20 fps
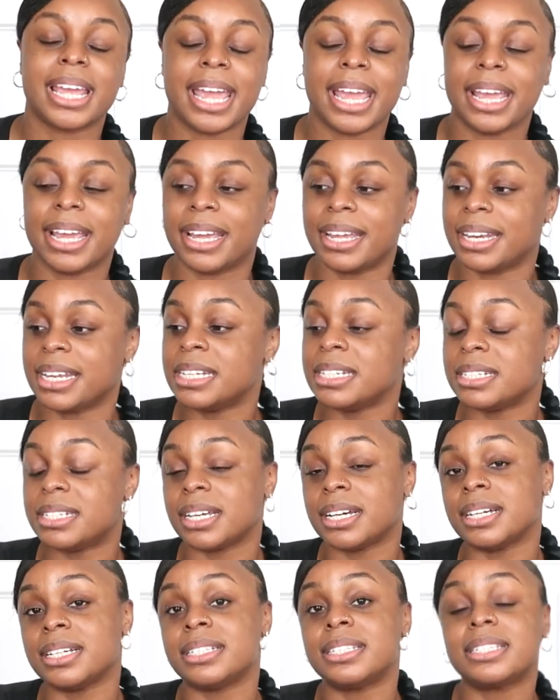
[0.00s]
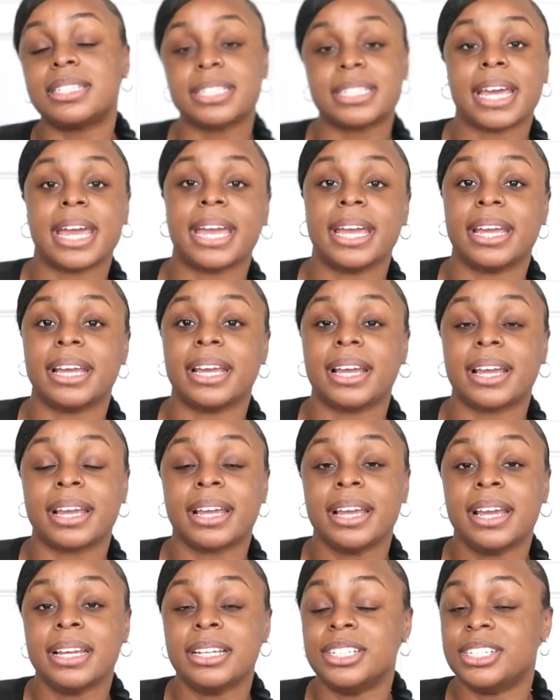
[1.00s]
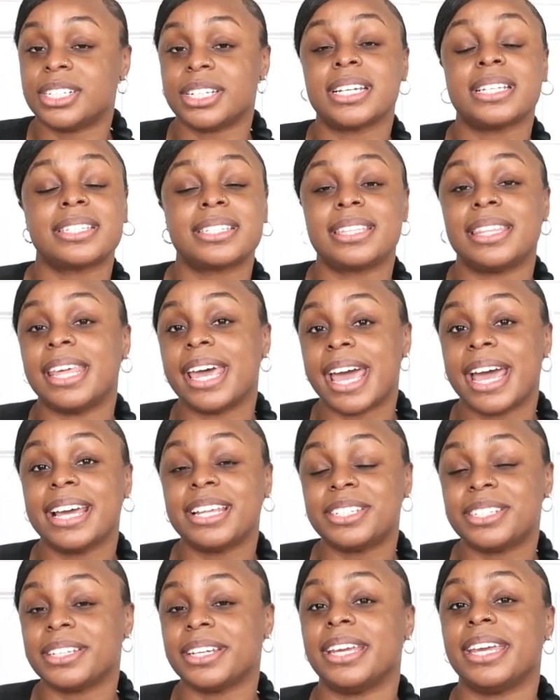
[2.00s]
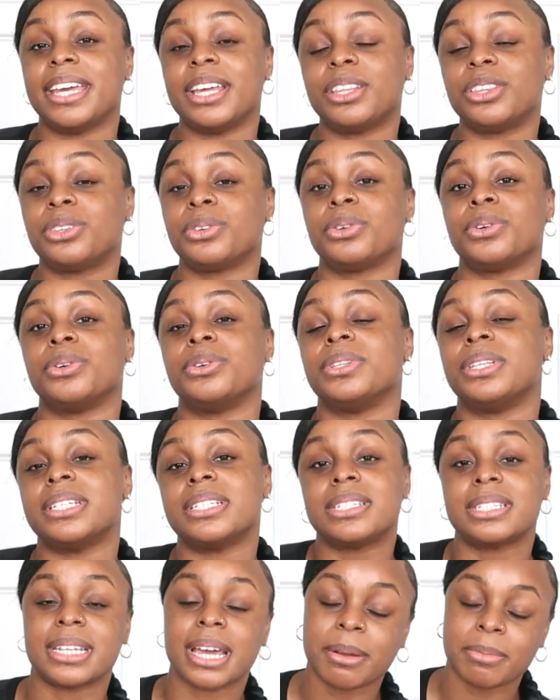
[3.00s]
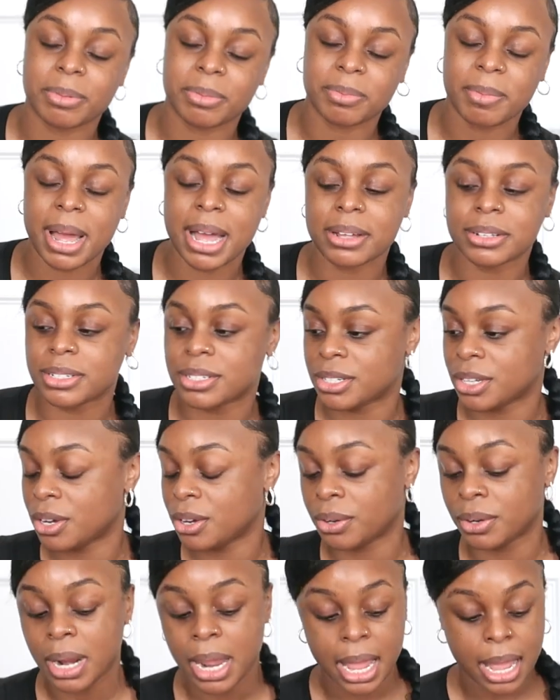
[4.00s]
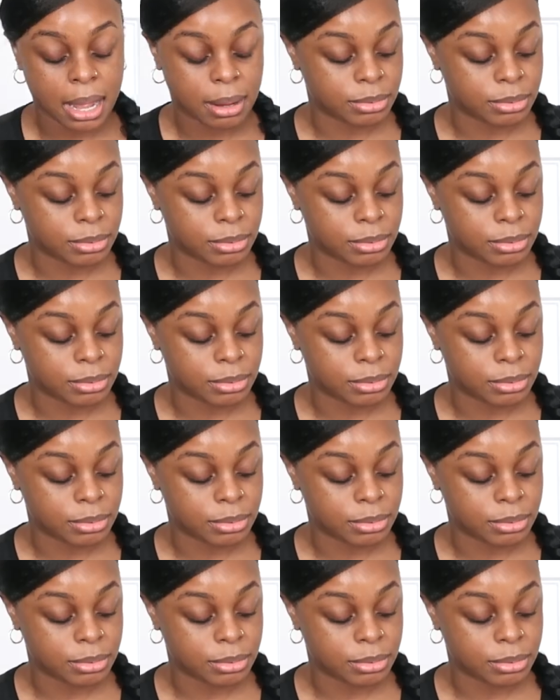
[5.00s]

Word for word: and it does take just that to get through this type of milestone.